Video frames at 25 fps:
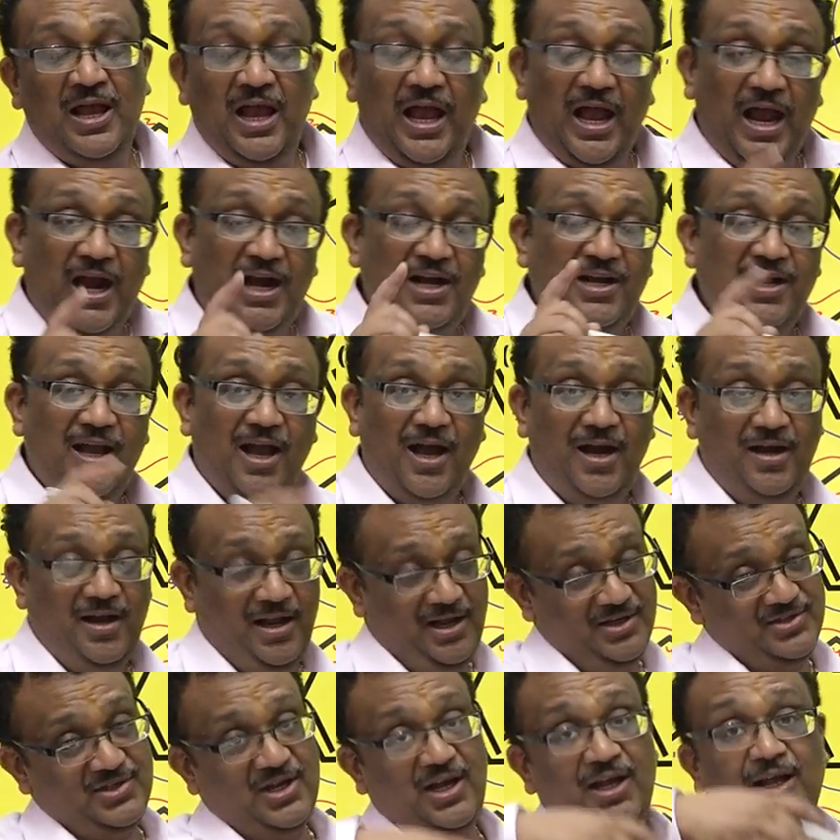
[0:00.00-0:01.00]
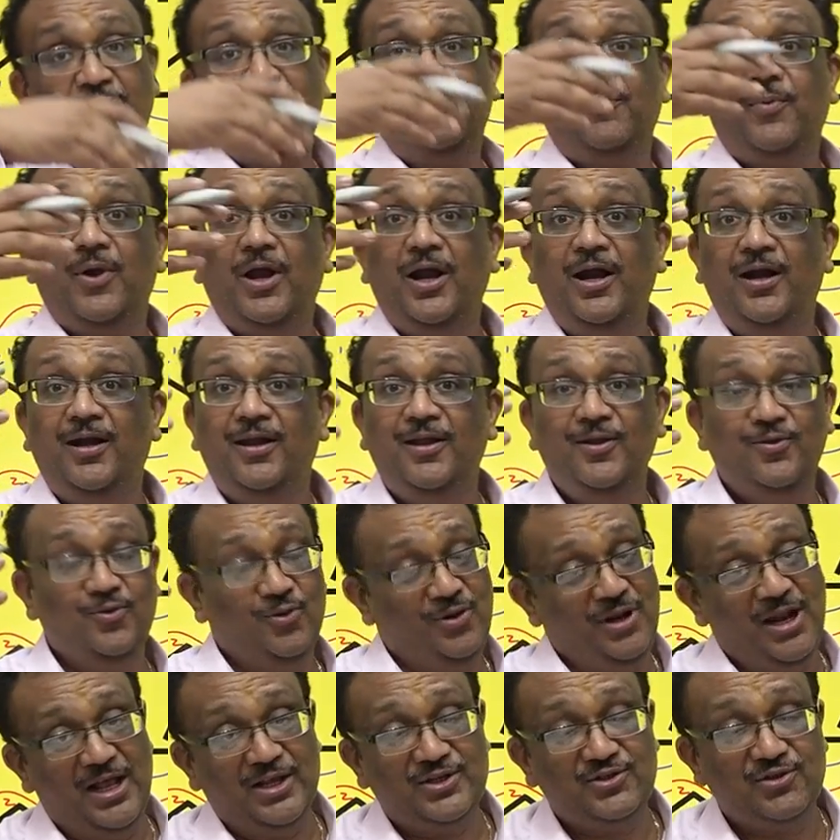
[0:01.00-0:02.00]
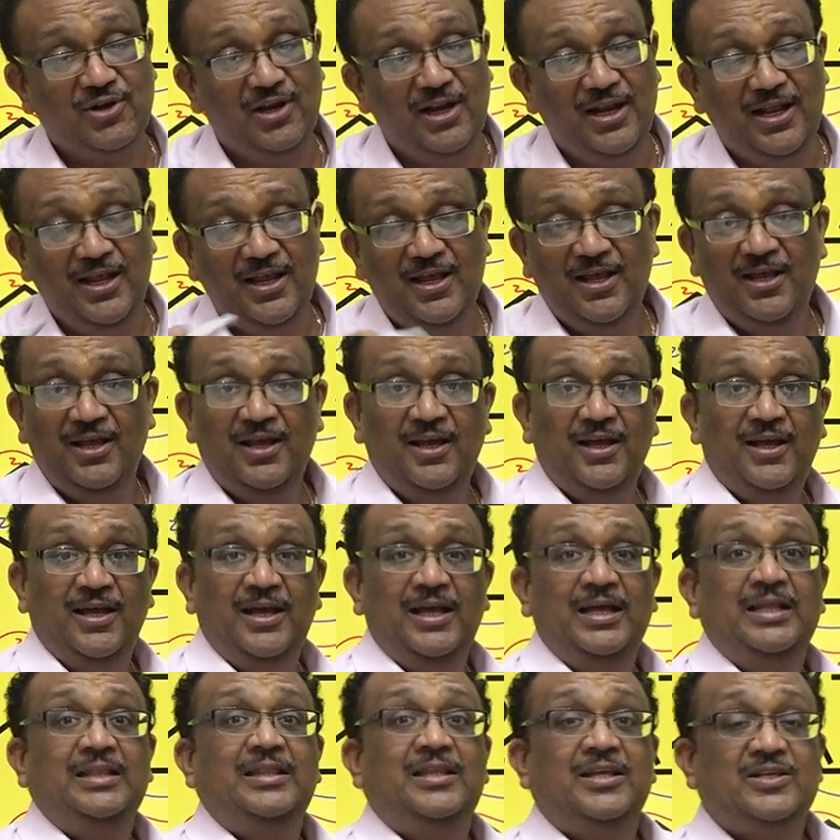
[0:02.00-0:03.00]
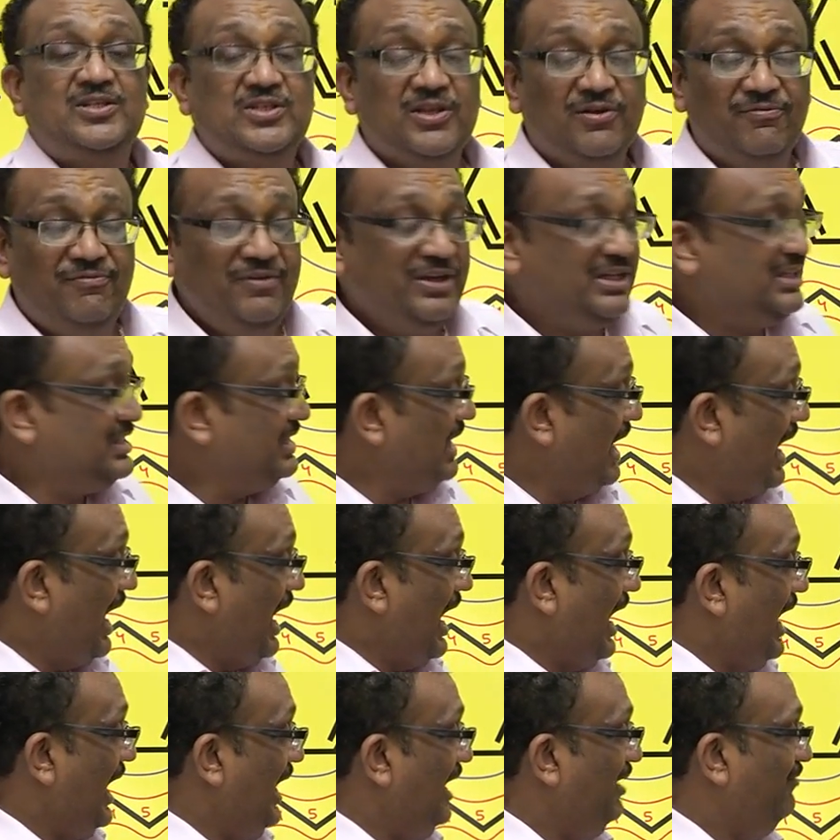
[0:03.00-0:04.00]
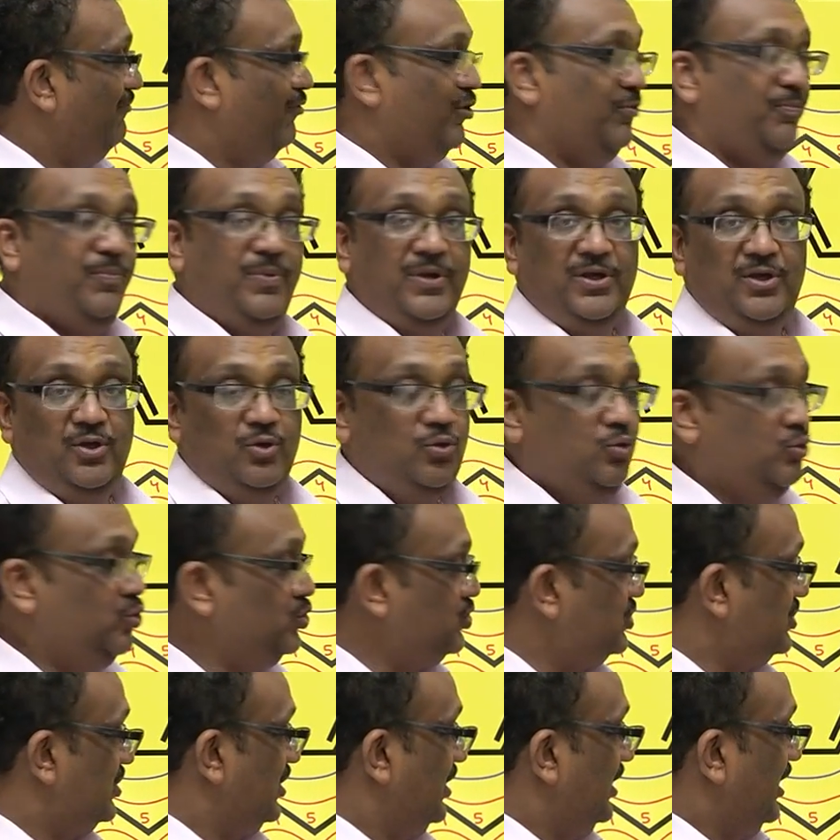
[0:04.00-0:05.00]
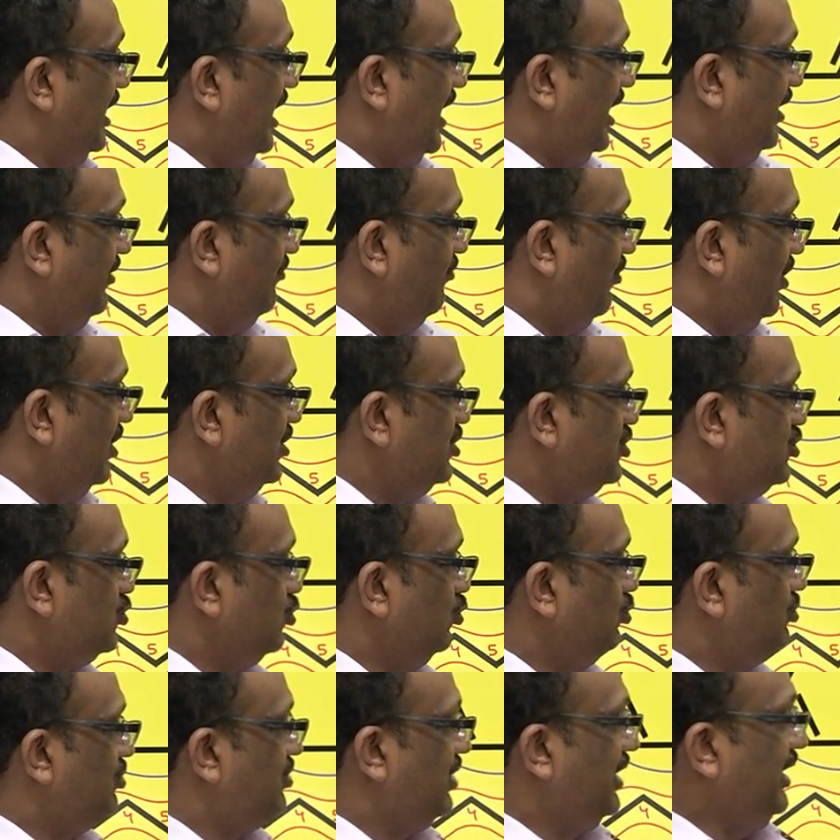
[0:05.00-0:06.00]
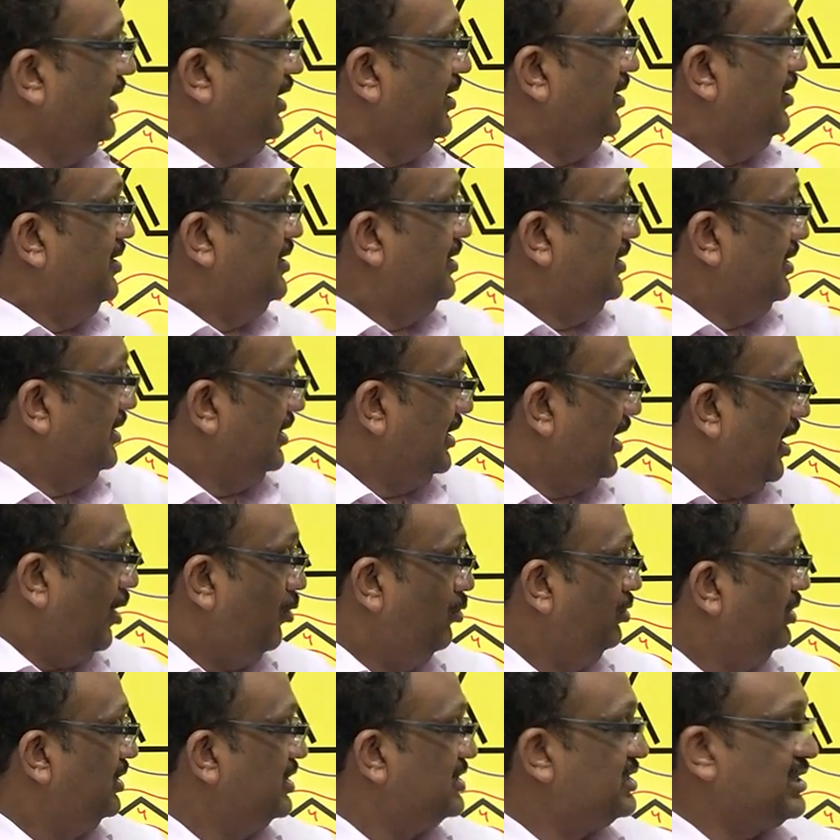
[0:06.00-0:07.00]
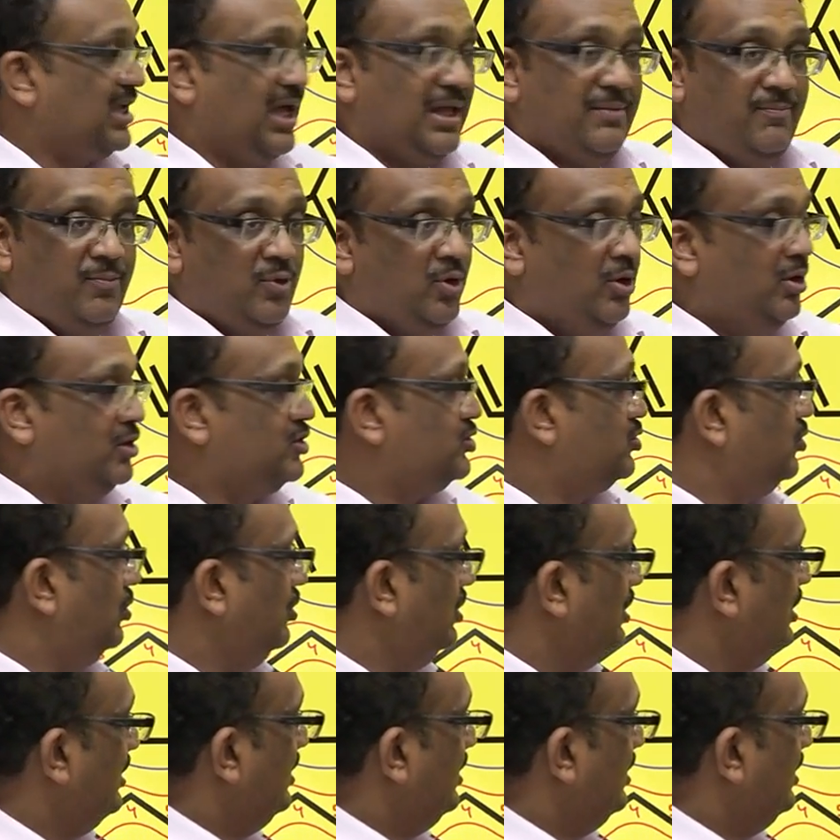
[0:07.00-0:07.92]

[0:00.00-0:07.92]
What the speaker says: Aldehyde has higher priority. So naturally, the suffix al would be used. And 1, 2, 3. Count this carbon also.